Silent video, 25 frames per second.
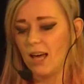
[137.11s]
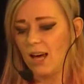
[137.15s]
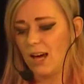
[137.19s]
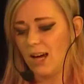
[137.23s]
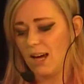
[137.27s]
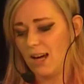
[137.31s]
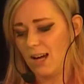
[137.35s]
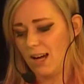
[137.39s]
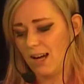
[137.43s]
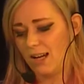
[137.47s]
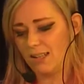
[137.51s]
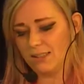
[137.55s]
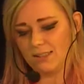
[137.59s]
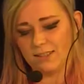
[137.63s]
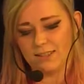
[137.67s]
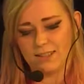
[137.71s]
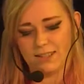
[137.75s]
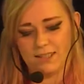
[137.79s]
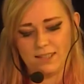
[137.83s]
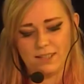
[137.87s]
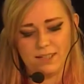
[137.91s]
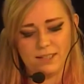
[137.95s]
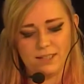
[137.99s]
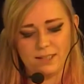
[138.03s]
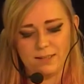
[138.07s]
And
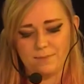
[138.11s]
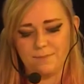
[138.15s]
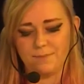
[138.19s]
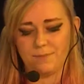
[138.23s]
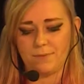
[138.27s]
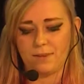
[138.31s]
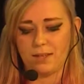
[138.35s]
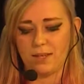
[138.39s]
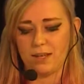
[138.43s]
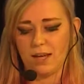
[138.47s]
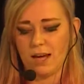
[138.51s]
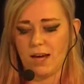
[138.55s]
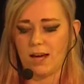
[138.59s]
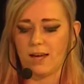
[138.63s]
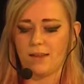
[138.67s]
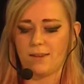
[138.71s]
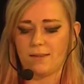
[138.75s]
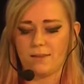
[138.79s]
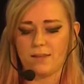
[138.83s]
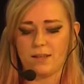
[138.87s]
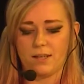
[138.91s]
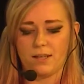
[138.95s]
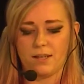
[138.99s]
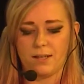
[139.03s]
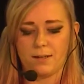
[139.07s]

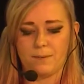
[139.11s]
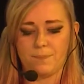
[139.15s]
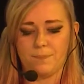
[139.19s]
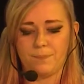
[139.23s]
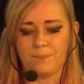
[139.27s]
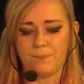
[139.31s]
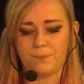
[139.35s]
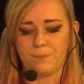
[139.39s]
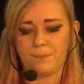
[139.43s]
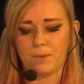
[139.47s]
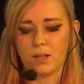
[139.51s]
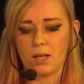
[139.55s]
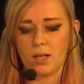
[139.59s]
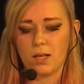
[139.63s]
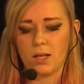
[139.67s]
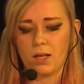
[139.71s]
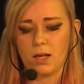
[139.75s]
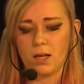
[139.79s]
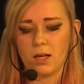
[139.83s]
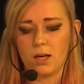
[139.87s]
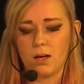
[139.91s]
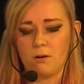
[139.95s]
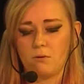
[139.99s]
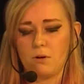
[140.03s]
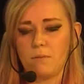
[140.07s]
yeah,
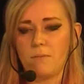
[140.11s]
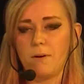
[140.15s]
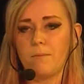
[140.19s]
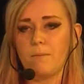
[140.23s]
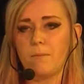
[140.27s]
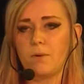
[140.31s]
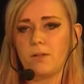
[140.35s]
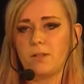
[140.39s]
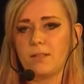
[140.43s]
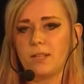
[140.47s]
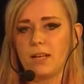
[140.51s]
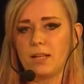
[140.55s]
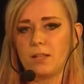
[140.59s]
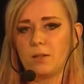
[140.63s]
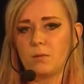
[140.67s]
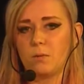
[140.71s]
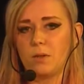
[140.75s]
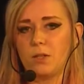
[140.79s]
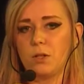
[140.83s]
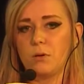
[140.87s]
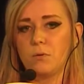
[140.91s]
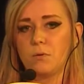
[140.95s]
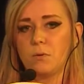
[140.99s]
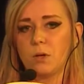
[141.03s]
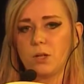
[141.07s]
remember that
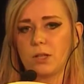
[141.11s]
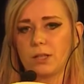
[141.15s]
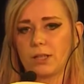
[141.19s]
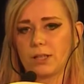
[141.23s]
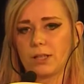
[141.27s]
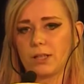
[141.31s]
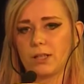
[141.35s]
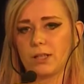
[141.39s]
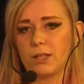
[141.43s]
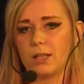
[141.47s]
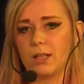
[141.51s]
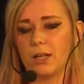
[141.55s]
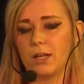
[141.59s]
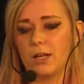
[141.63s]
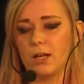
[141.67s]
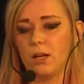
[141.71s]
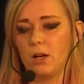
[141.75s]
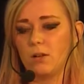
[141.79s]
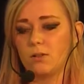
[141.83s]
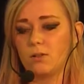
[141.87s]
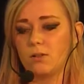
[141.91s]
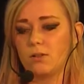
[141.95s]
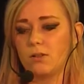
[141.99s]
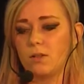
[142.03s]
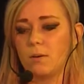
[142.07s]
when you work
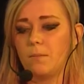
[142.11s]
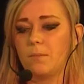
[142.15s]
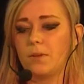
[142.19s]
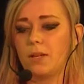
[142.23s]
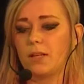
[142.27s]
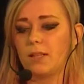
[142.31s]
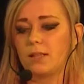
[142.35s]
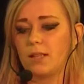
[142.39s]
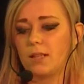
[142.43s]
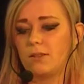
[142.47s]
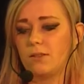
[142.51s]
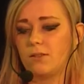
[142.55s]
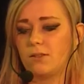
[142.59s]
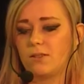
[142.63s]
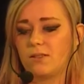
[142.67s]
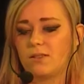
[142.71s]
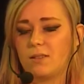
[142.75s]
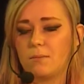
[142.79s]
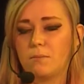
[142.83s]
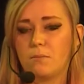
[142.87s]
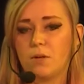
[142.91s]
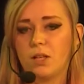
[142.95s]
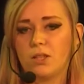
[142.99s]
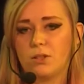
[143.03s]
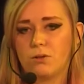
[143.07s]
on something that is
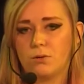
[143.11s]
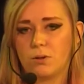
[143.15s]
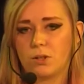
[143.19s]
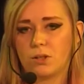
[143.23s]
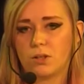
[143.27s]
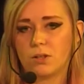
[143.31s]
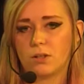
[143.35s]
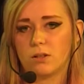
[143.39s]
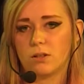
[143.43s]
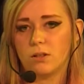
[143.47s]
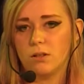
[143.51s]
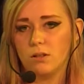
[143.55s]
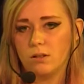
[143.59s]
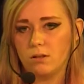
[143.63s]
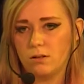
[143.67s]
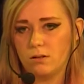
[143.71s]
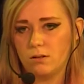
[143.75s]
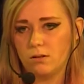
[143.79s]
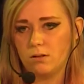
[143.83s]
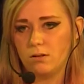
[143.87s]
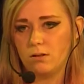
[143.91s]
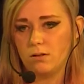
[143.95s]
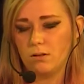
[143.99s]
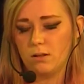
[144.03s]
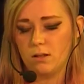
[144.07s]
symmetrical,
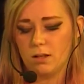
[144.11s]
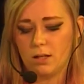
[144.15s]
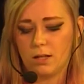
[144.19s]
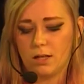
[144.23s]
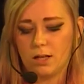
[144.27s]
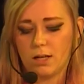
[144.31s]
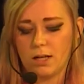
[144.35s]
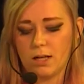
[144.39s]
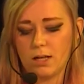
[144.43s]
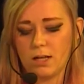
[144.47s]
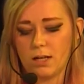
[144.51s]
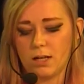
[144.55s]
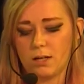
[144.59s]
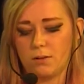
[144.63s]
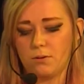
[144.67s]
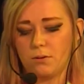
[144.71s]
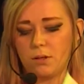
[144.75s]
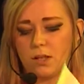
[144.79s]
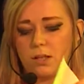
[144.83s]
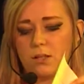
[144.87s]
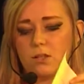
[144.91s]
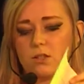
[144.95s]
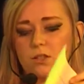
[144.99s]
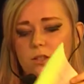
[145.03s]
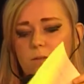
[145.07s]
you
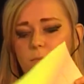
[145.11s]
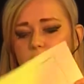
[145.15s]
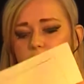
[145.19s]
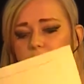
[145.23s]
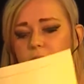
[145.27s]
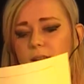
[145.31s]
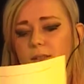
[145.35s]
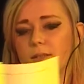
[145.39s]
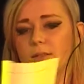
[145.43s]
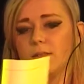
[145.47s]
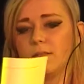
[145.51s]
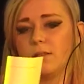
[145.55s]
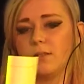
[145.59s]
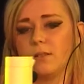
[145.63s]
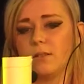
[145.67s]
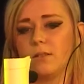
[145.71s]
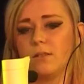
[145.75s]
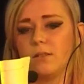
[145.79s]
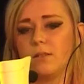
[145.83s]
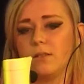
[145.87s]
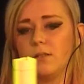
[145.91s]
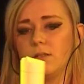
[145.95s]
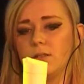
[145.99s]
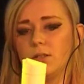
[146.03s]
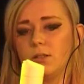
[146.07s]
can just bend
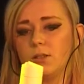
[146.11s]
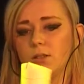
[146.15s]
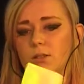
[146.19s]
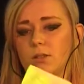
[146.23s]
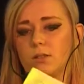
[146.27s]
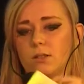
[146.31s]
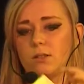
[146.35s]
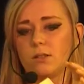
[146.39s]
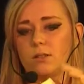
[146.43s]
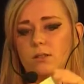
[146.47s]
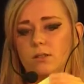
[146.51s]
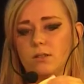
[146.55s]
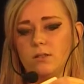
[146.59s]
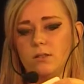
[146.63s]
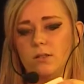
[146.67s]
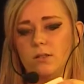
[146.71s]
your